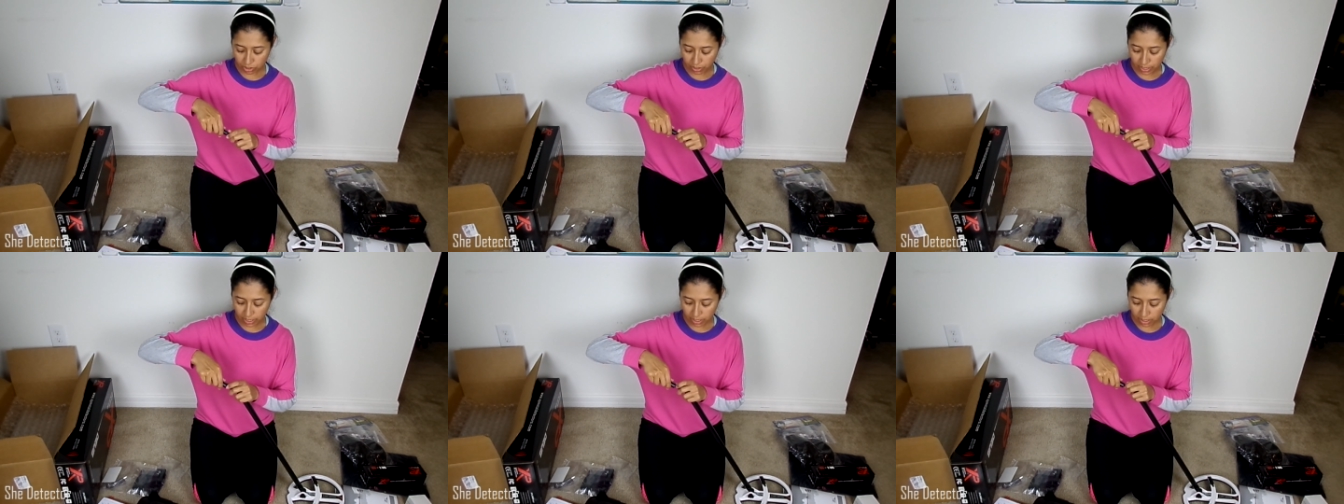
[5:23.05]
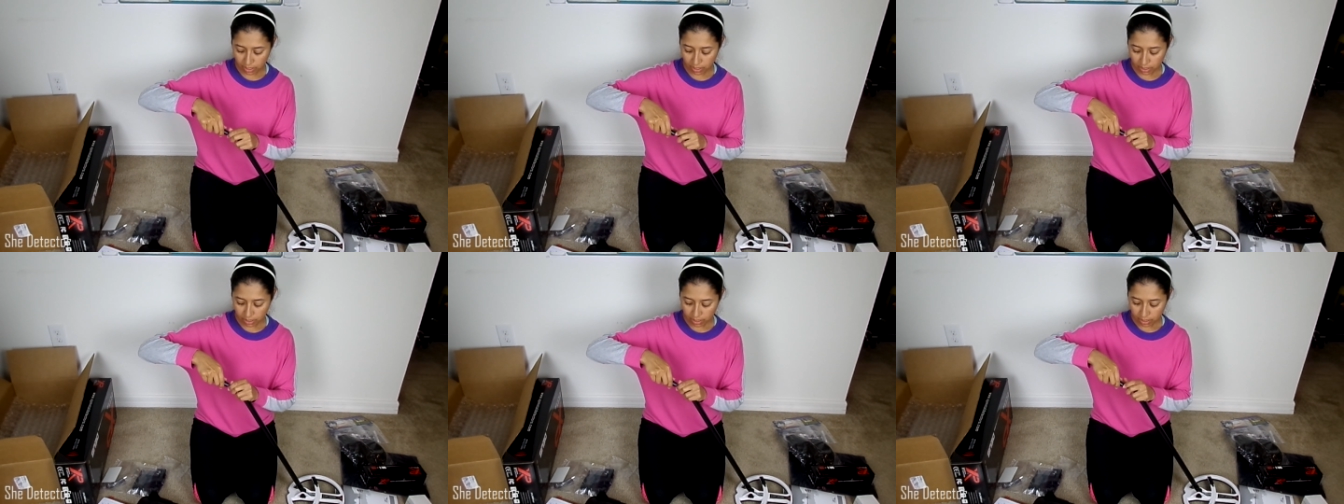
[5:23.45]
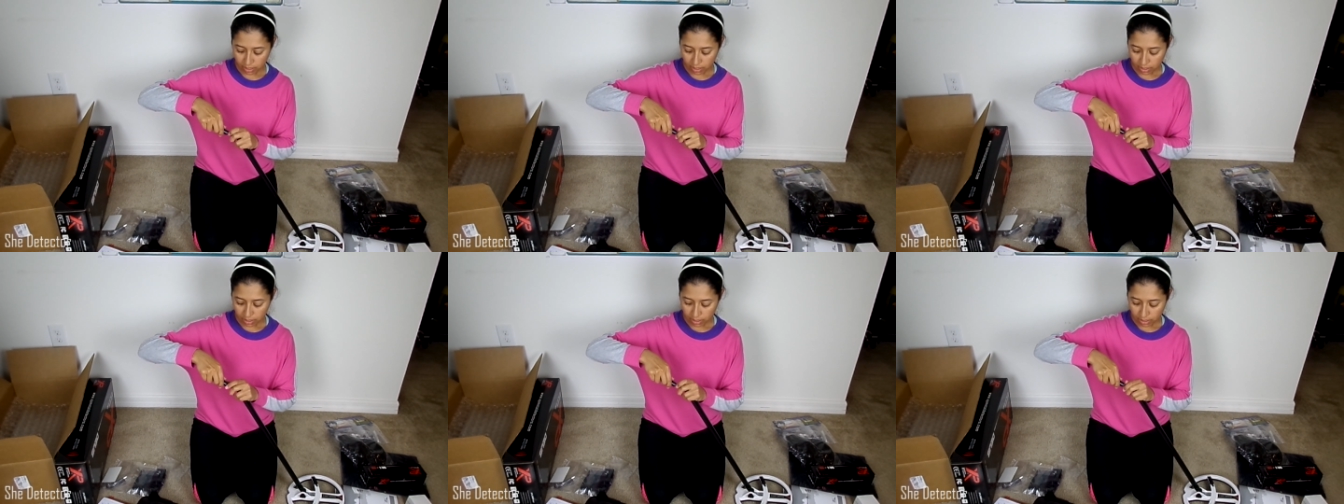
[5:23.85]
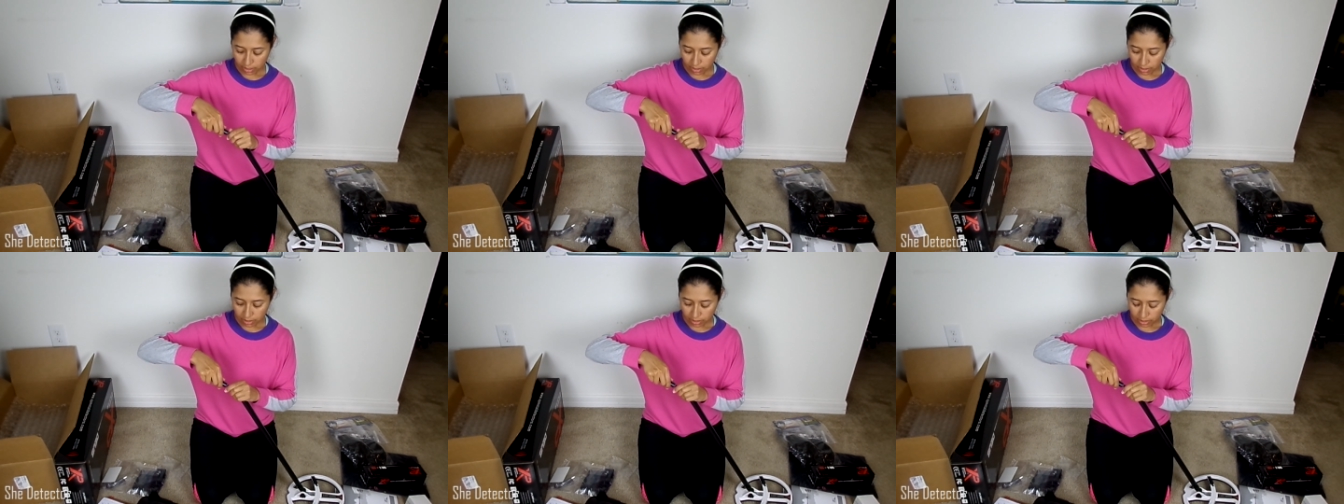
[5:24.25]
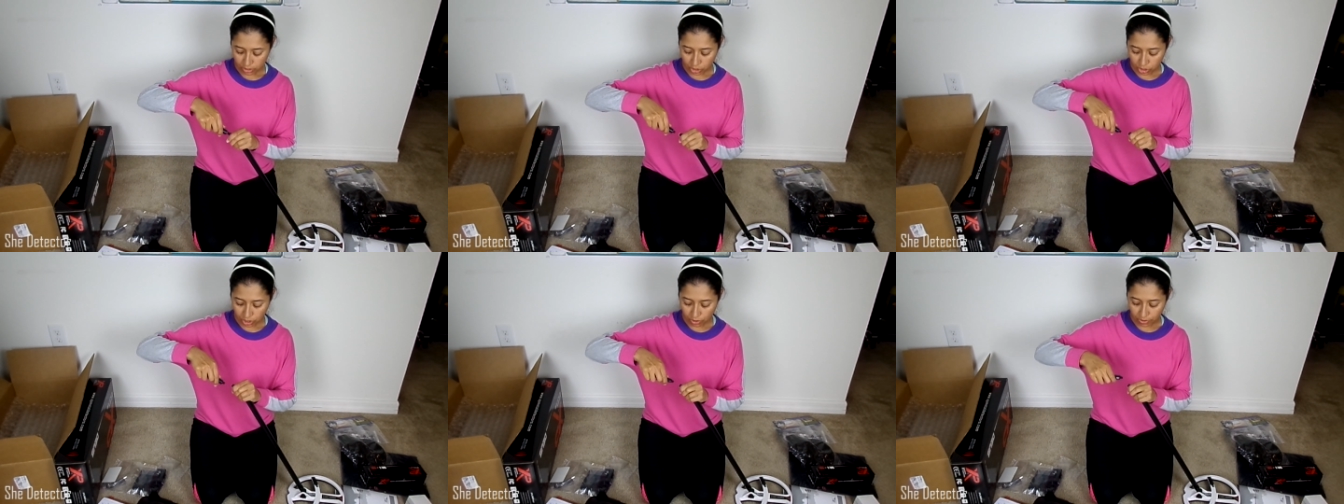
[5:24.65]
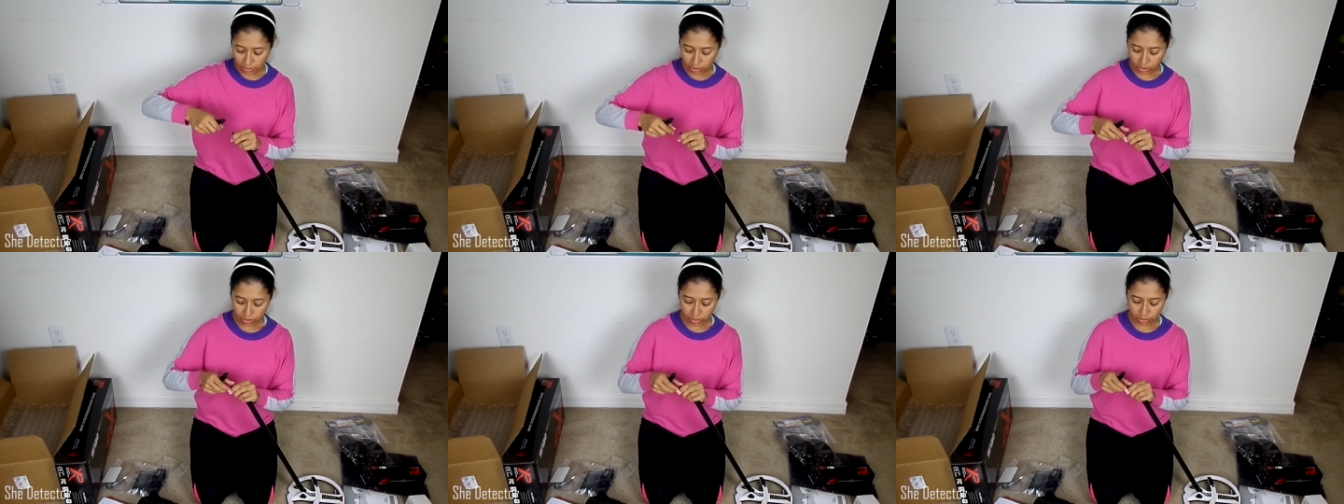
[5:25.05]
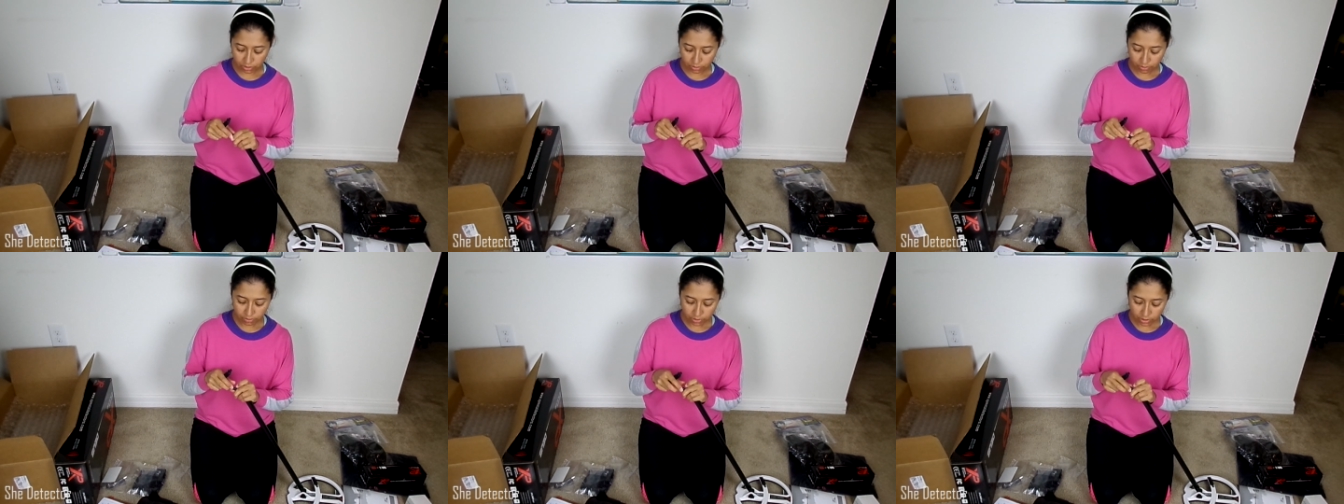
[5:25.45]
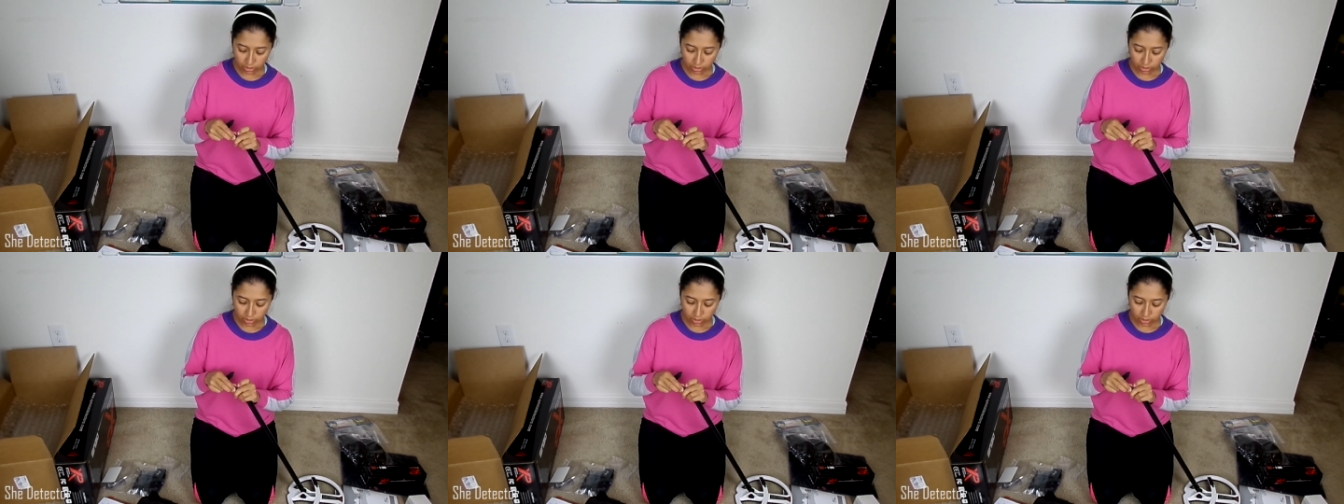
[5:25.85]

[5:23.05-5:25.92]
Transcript: it and show it to you.